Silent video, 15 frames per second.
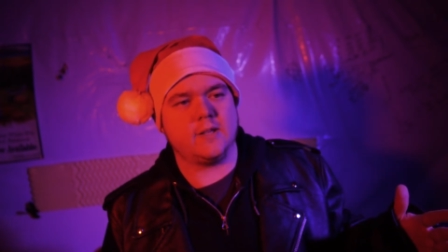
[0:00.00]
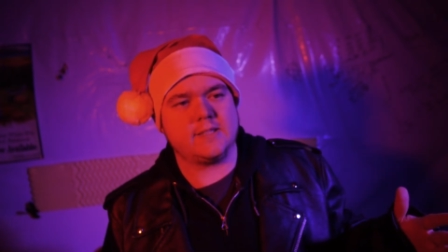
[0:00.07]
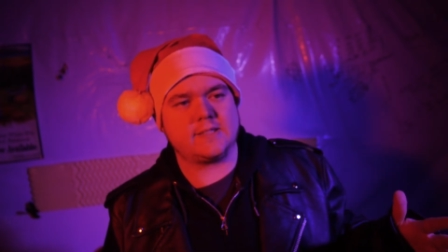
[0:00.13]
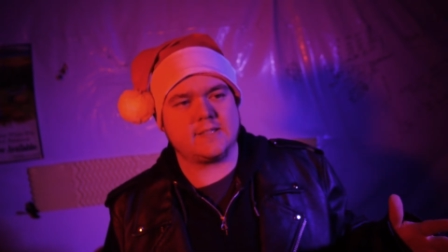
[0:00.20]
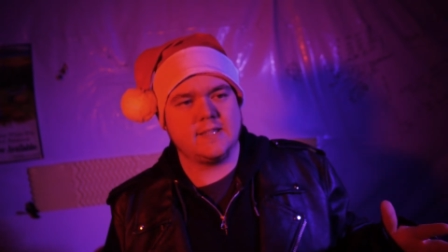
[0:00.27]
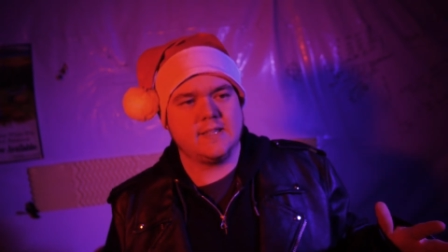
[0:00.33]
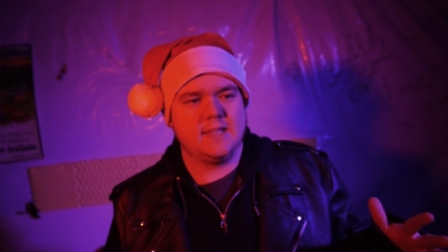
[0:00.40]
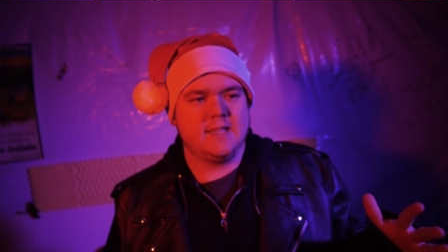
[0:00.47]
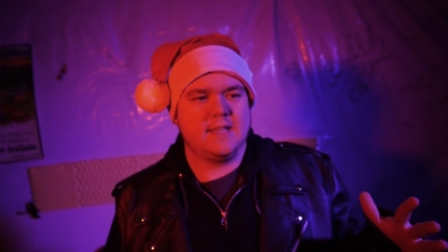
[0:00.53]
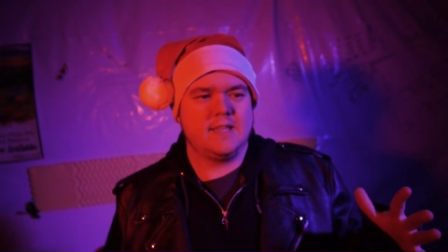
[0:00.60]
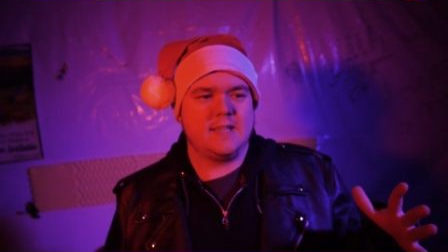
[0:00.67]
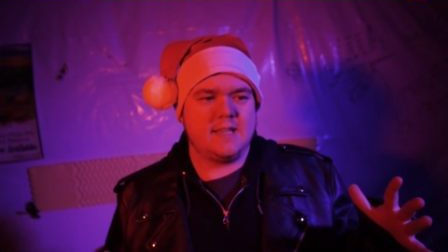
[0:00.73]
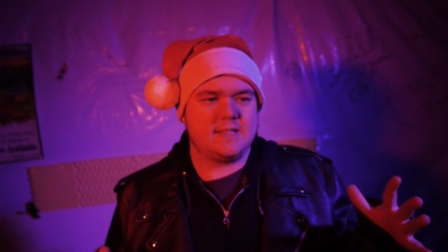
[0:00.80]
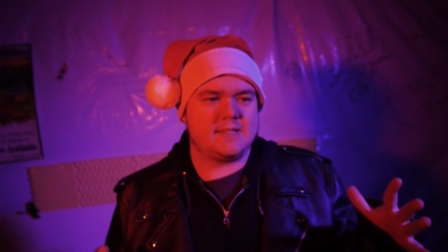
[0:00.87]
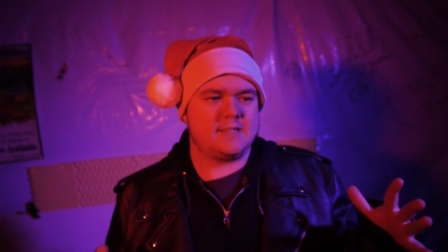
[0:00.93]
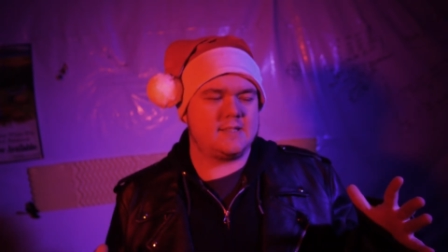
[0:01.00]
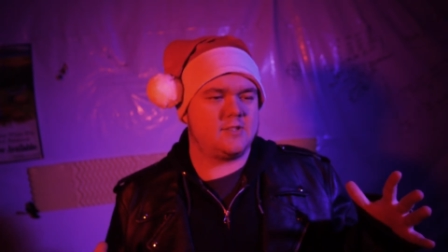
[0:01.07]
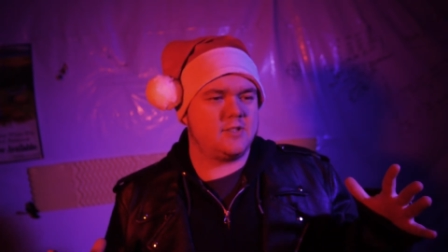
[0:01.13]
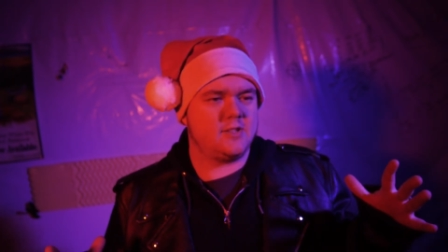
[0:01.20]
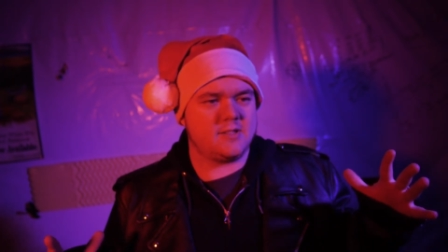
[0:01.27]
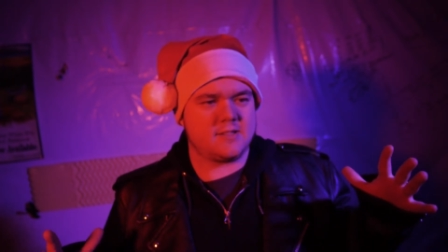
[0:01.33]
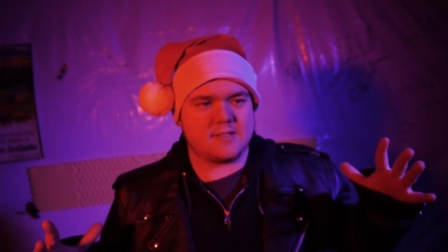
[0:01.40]
It's it's
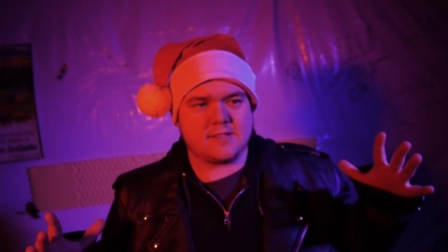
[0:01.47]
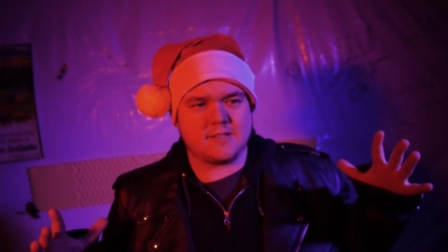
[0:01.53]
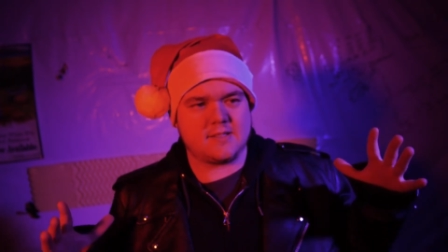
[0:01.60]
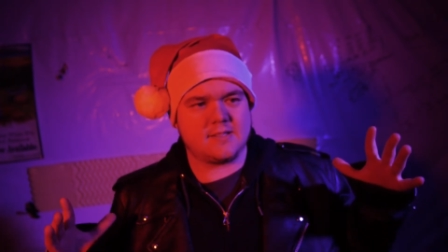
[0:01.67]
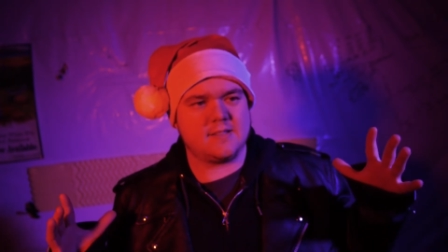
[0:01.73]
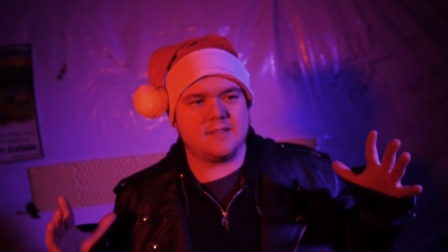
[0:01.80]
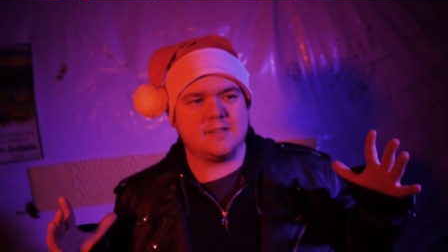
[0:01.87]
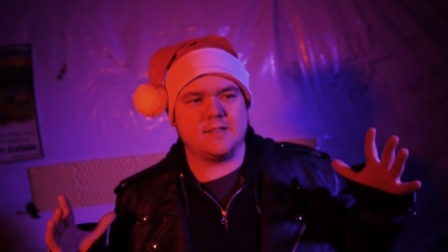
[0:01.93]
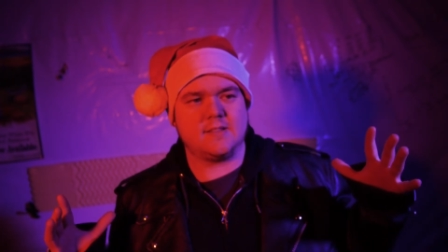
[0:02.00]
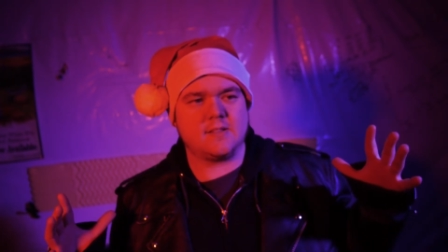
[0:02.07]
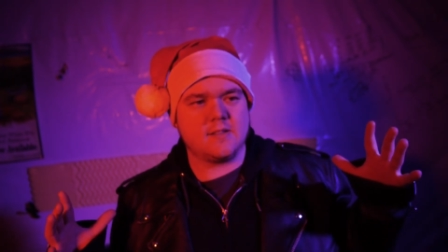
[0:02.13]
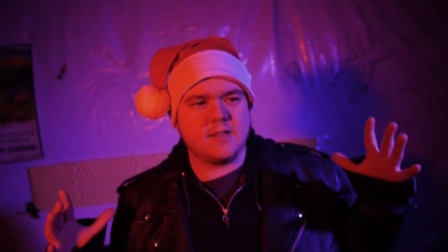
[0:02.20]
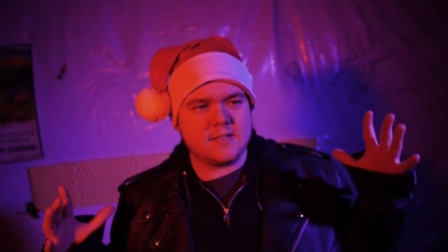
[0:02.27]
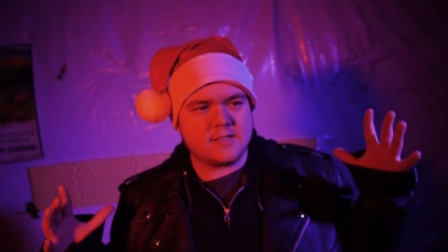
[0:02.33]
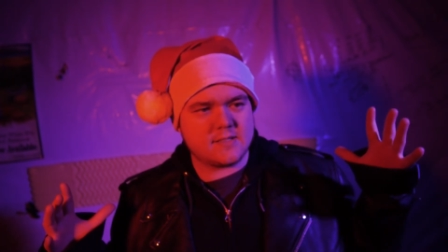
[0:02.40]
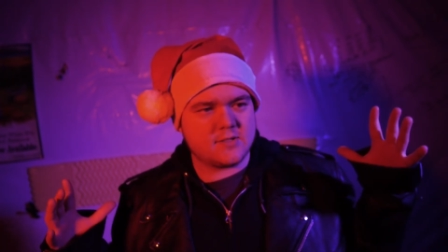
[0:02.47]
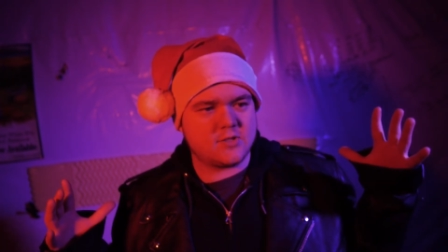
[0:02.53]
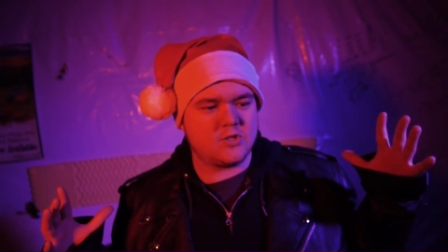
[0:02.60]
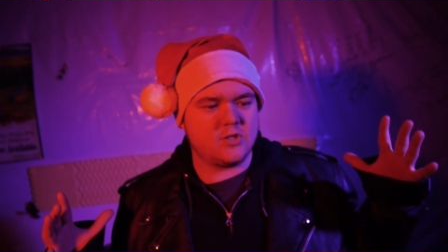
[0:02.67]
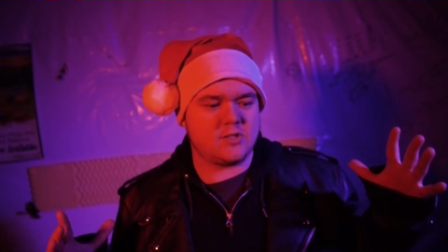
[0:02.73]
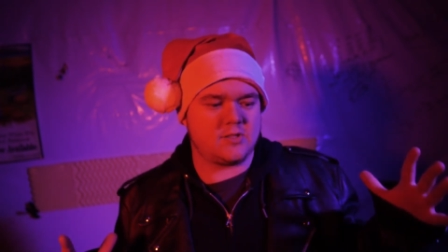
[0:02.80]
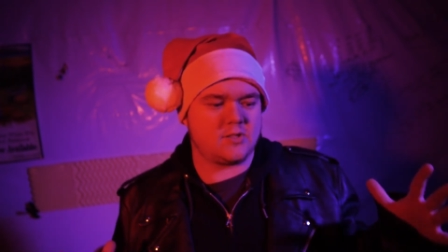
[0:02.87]
just it's
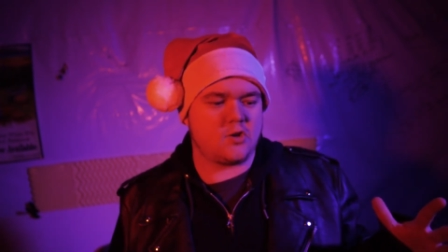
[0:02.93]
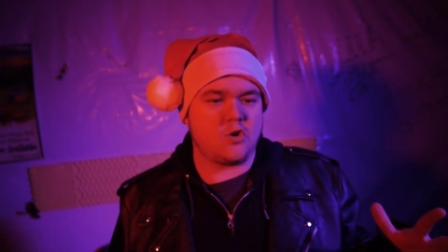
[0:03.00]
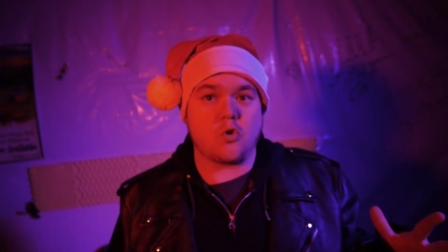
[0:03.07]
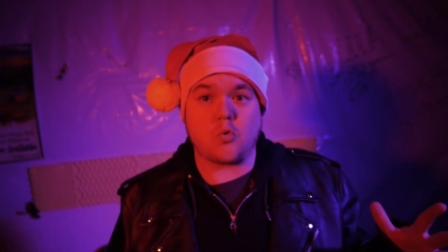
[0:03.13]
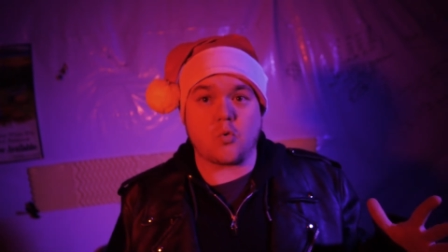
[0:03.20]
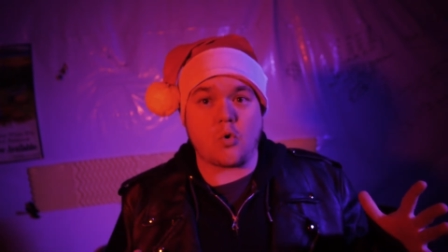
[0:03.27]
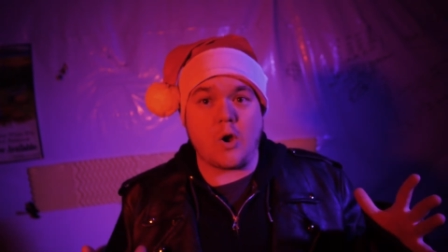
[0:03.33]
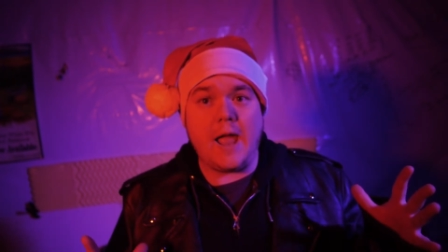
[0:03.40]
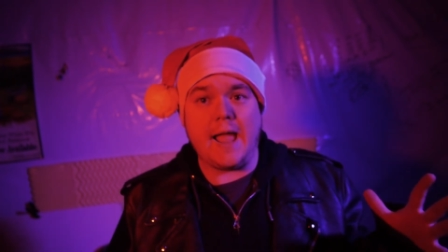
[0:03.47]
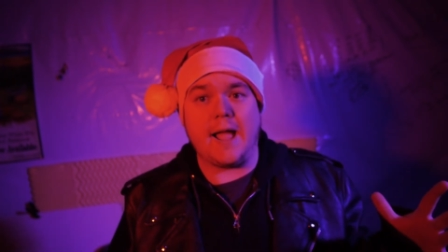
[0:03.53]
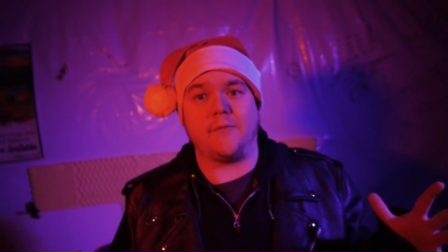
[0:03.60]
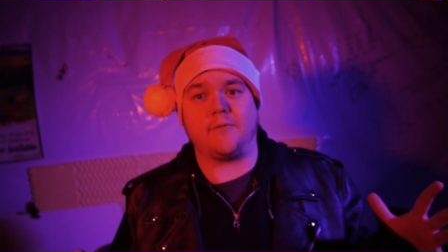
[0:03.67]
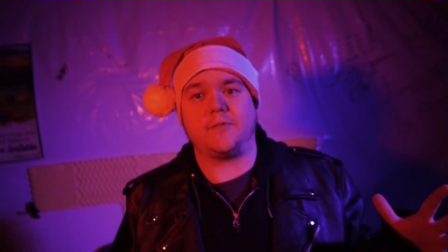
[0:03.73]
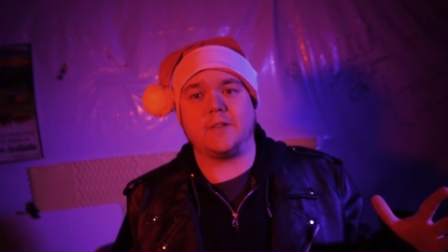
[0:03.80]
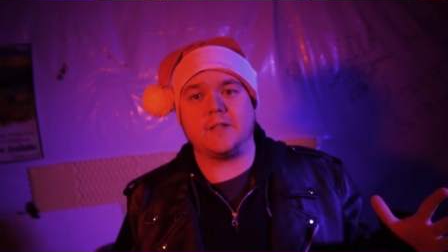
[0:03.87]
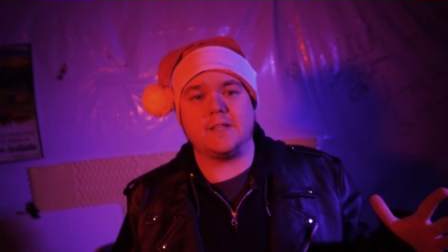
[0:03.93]
just craft.